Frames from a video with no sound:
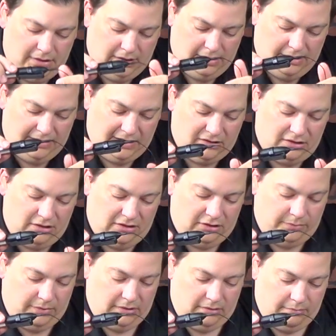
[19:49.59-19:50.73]
and that could have just
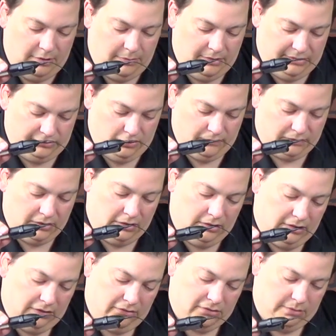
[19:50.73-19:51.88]
been maybe us over tightening
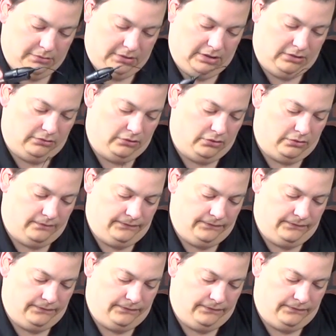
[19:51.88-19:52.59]
it or something. I don't know.